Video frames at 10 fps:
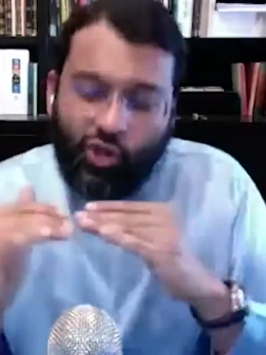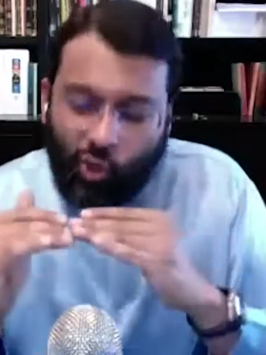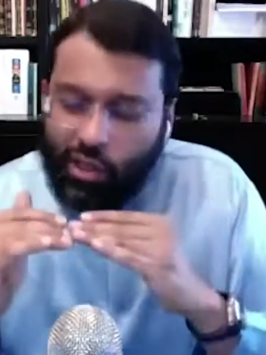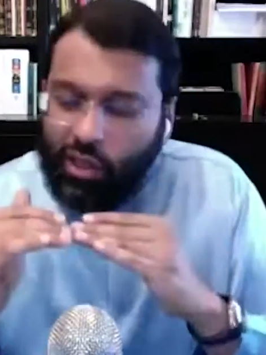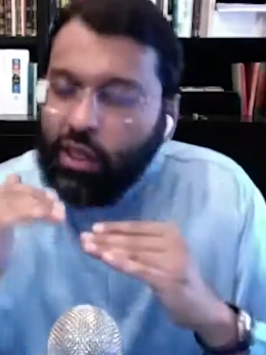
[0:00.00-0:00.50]
When you
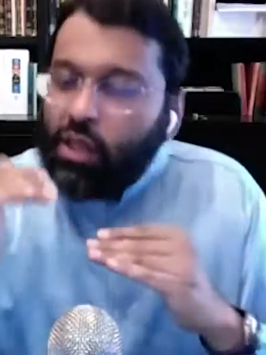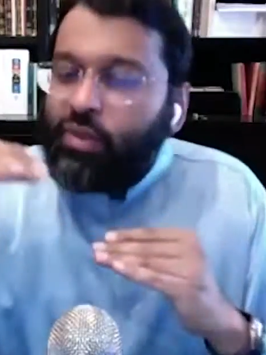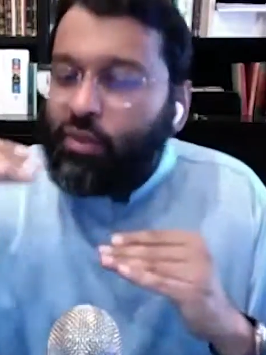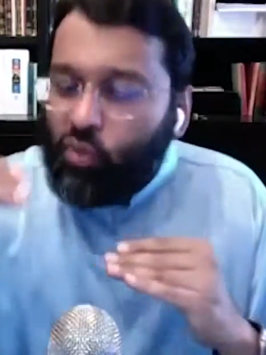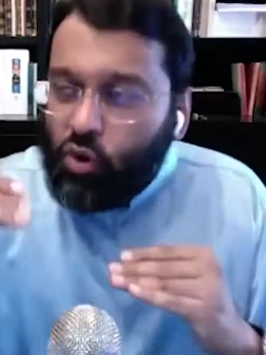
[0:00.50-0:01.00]
go a little
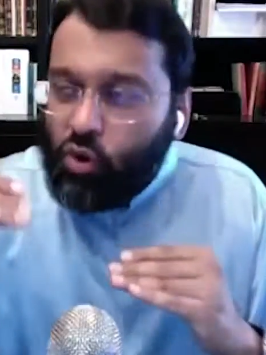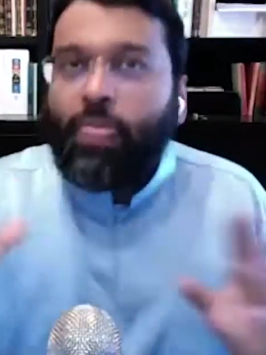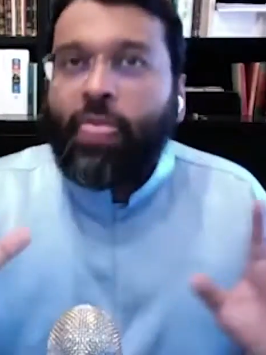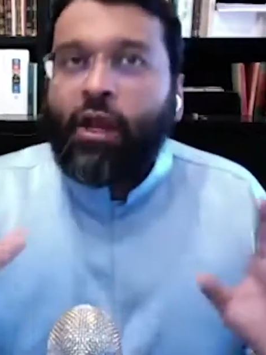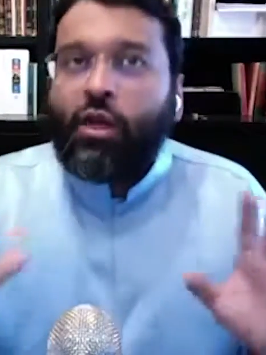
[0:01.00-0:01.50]
bit more,
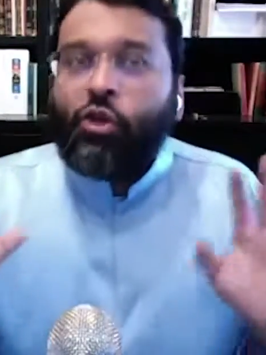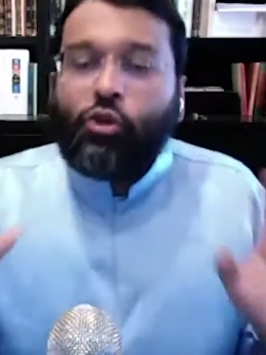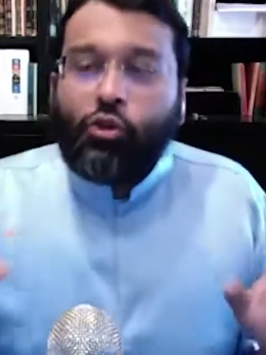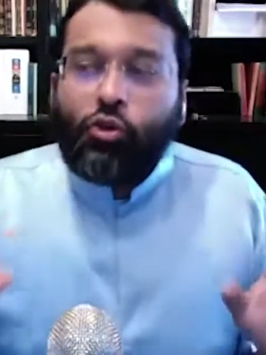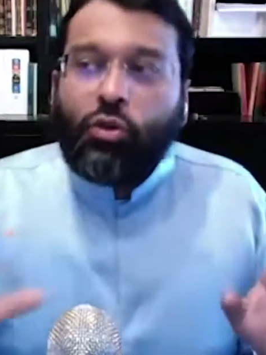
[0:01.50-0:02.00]

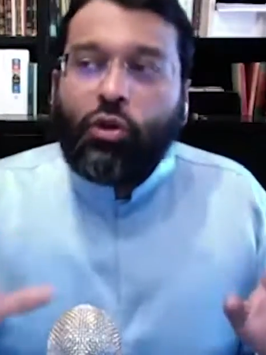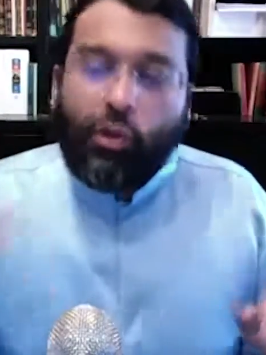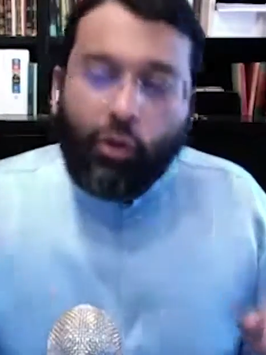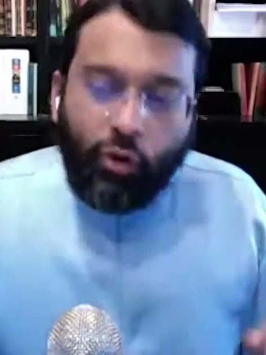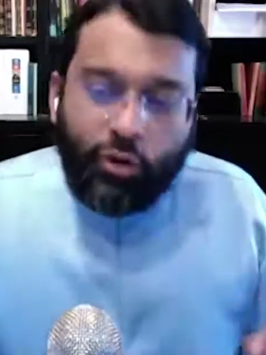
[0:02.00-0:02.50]
you
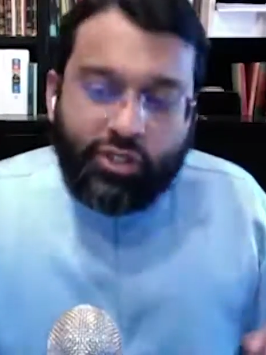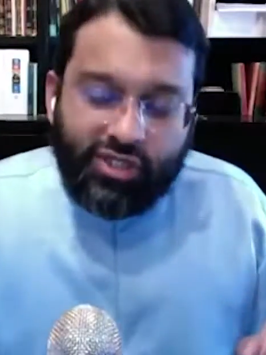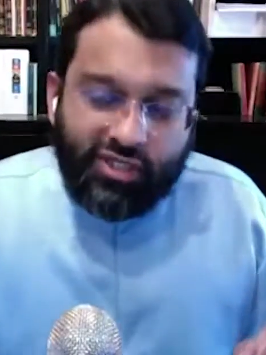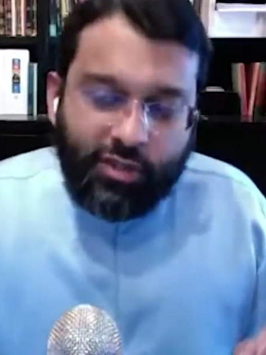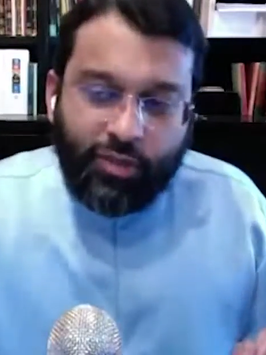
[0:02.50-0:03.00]
learn
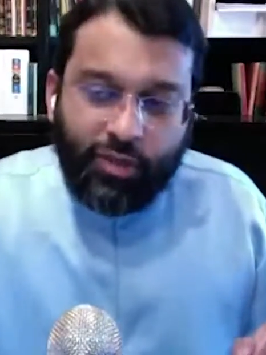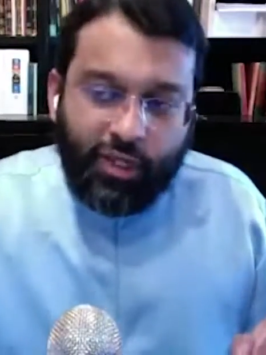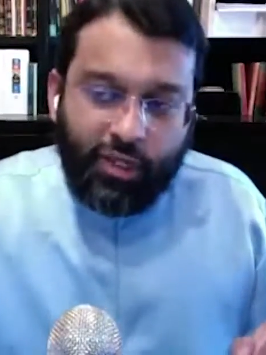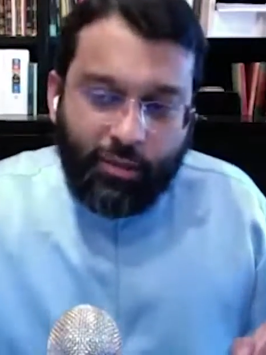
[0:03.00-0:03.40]
to simply